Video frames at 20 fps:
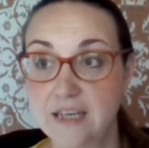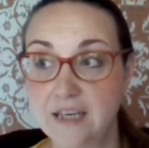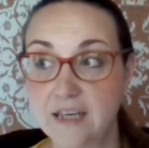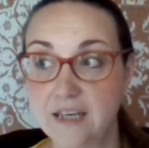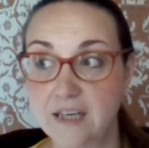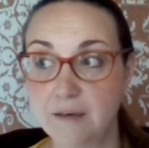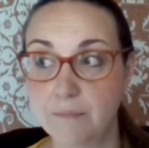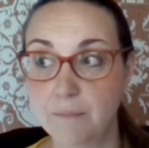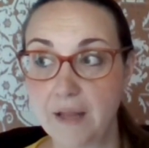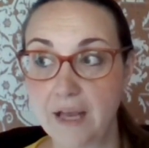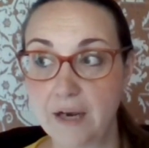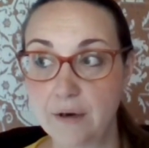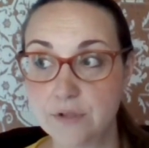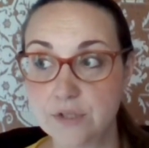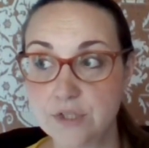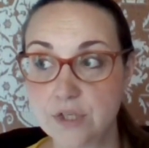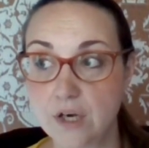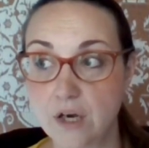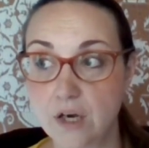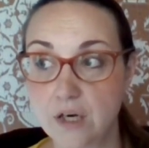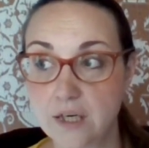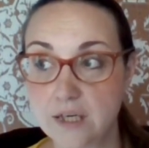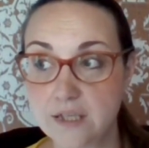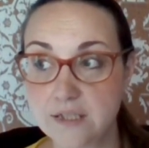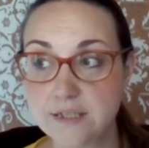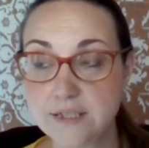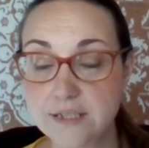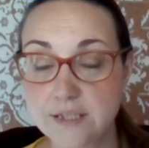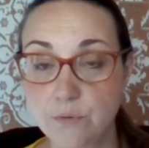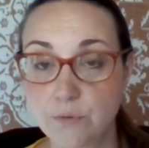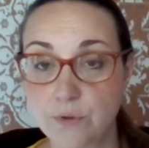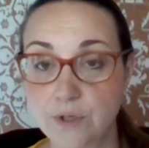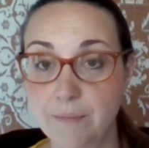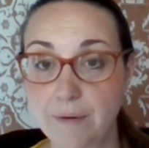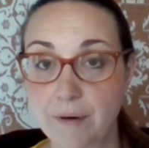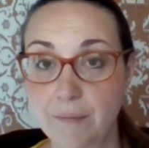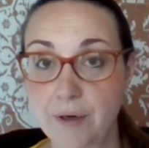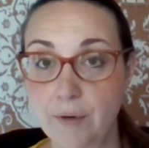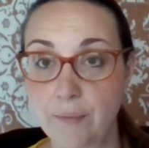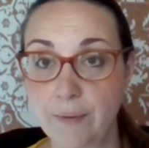Um, I was constantly worried
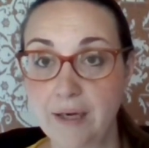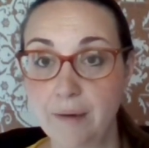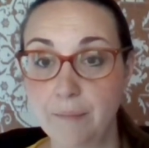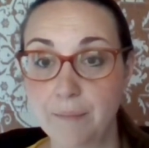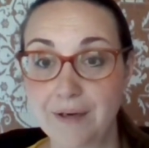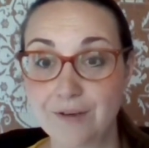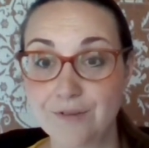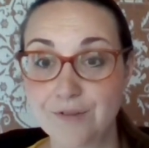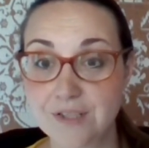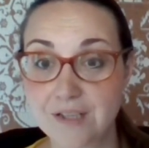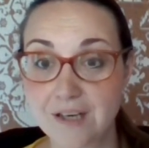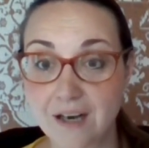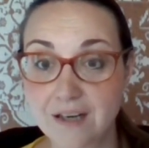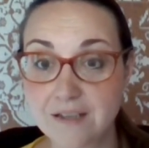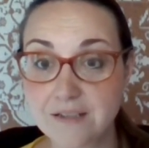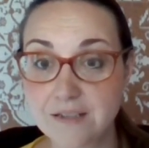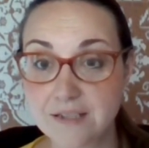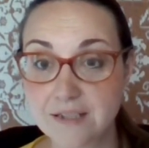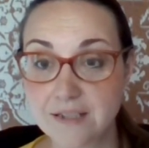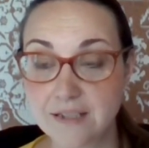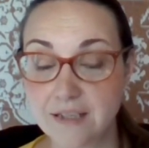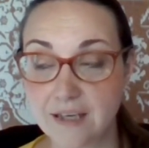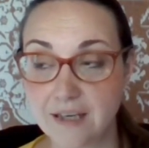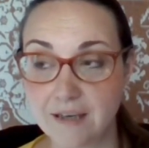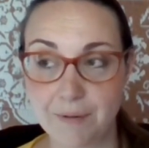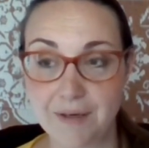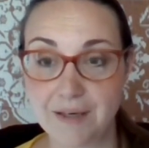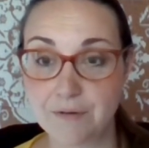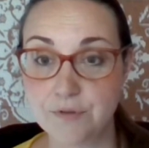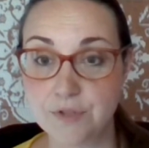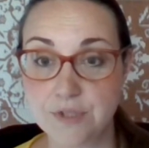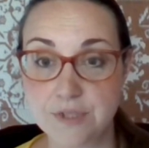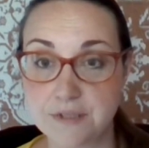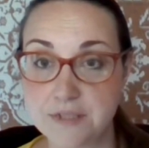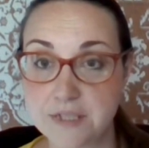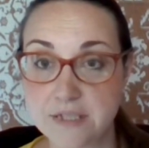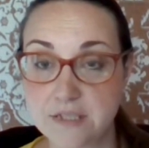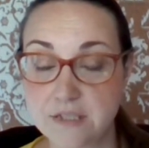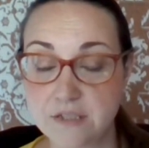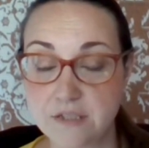about my weight, but I was constantly, but I was
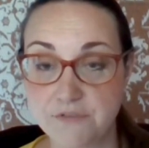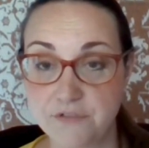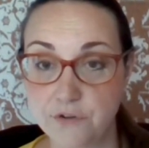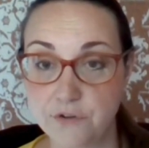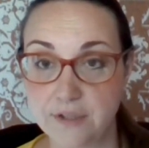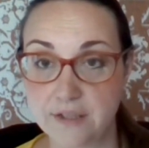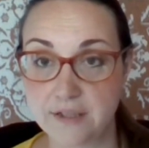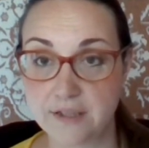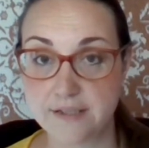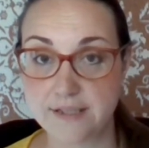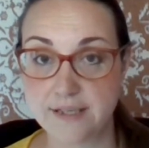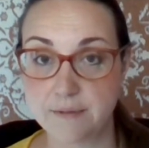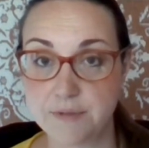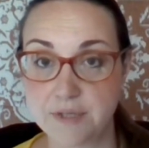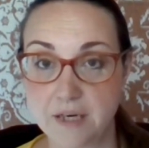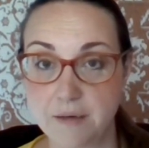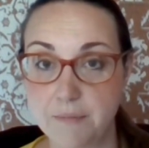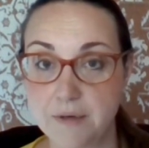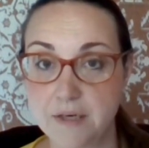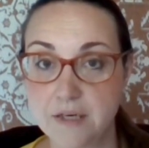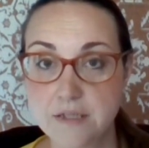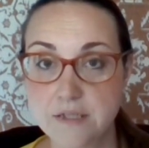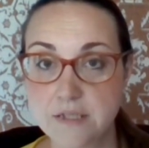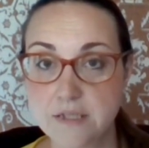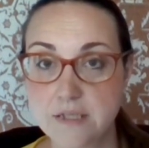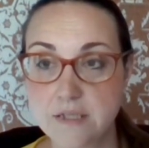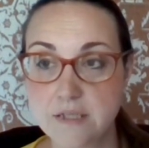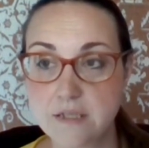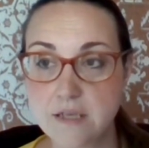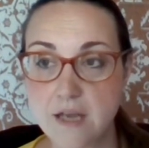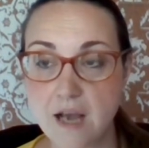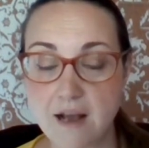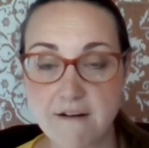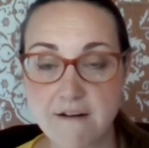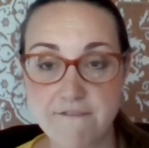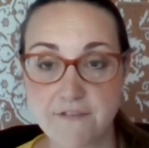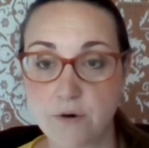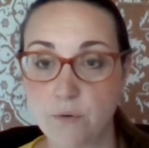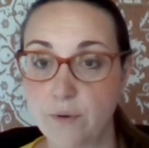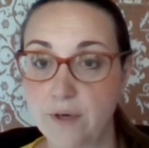addicted to food at the same time. It is not a
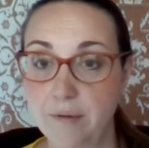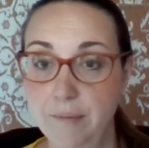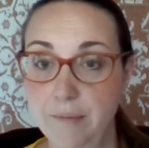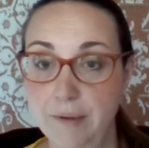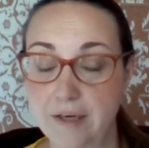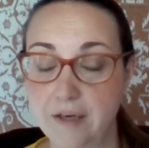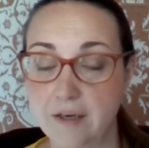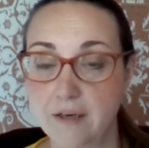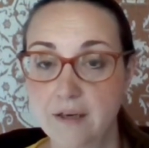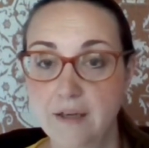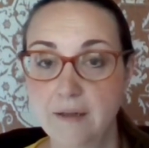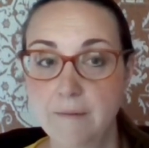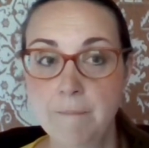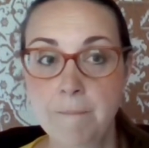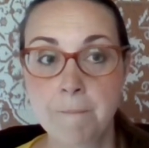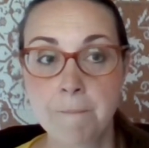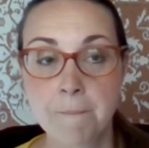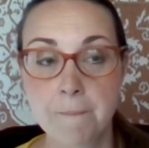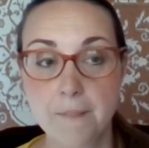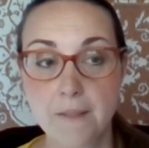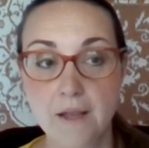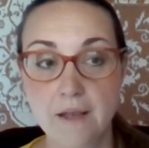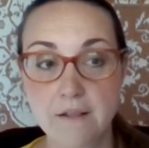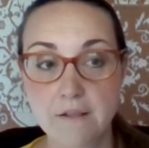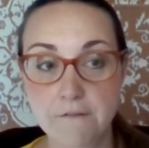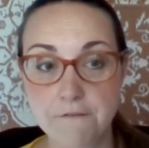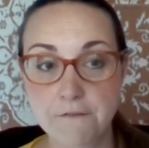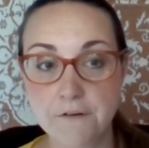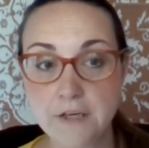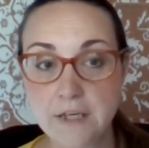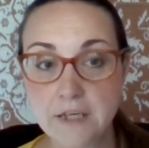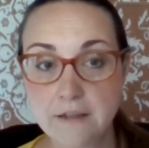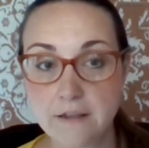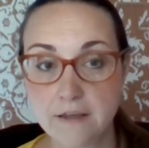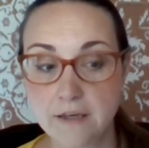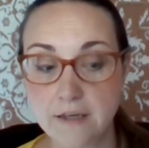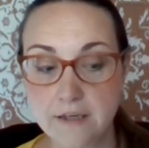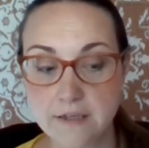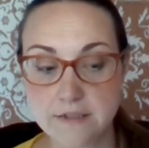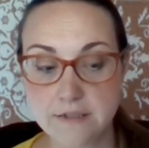fun way to be. And the funny
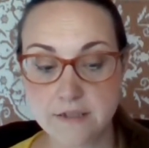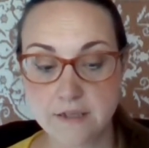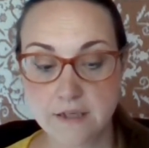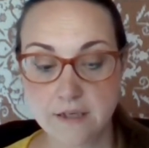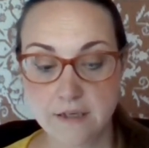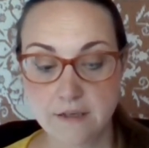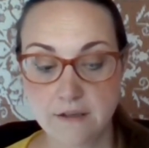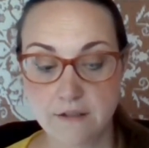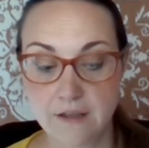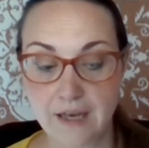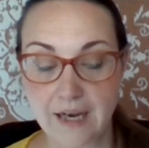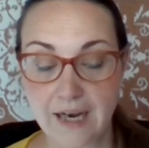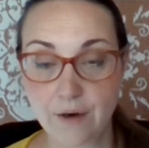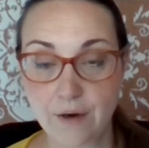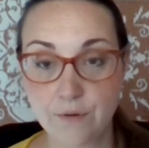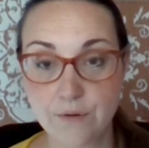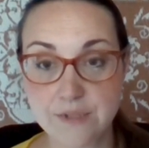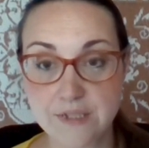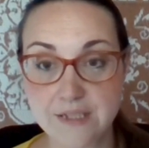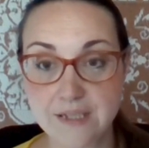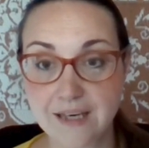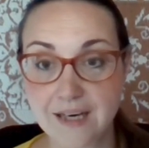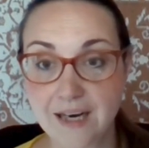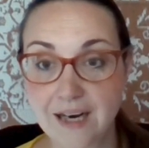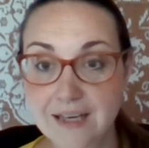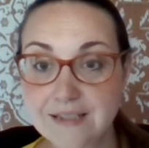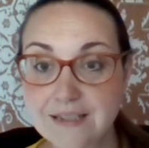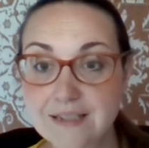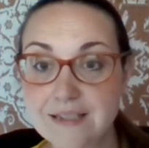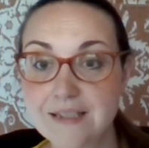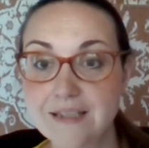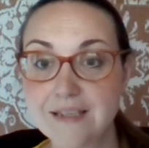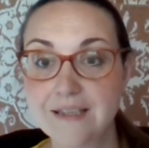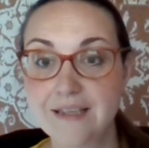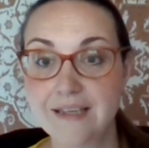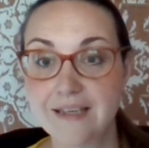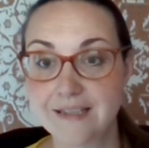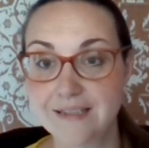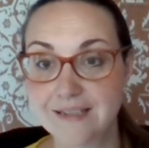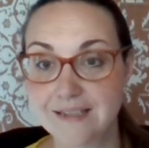thing is, I was
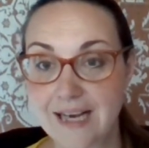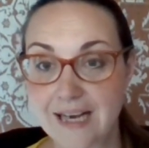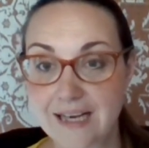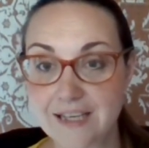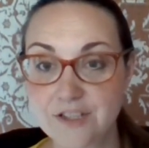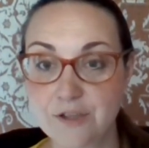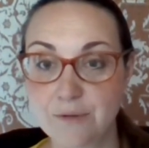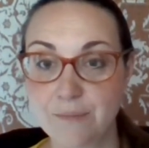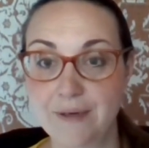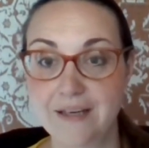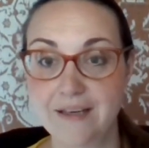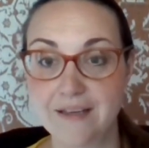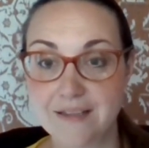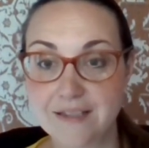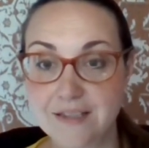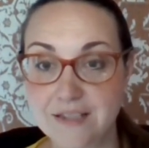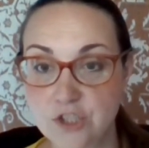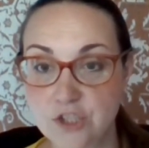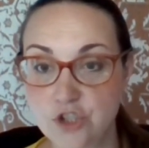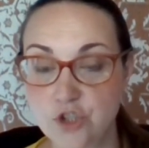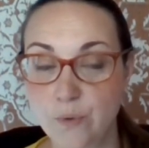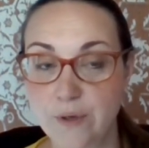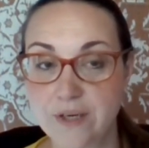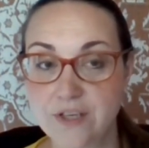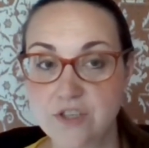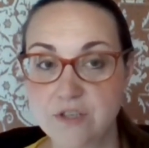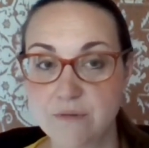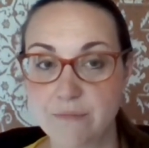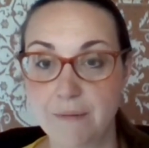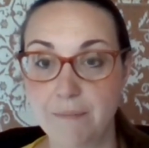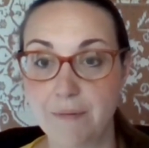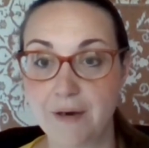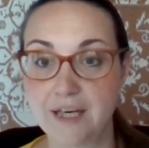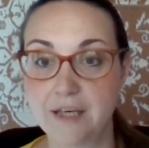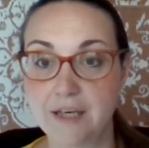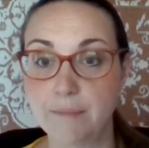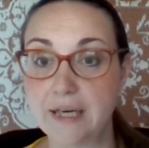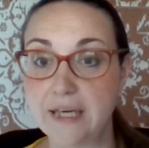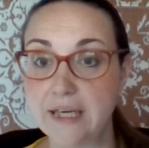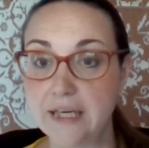constantly exacerbating the situation in my
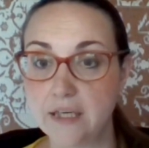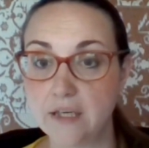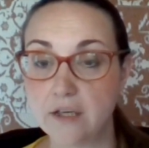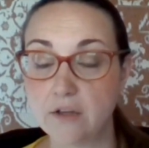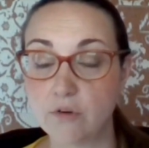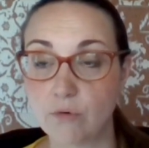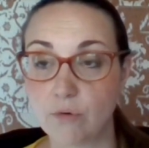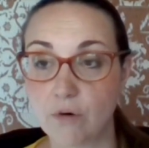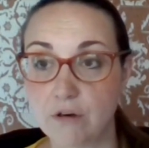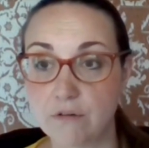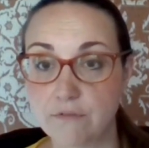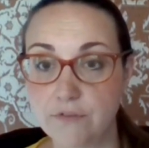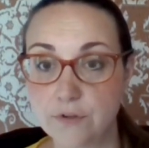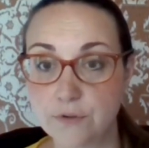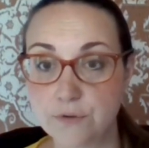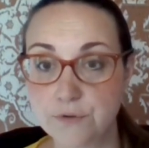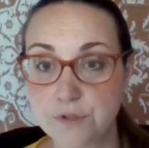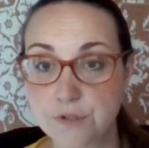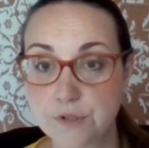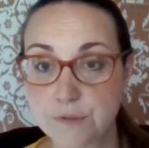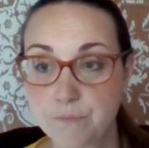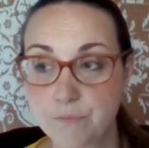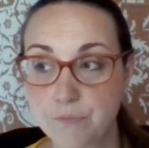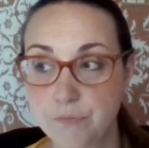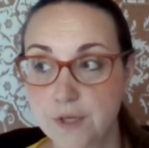body by eating the wrong foods.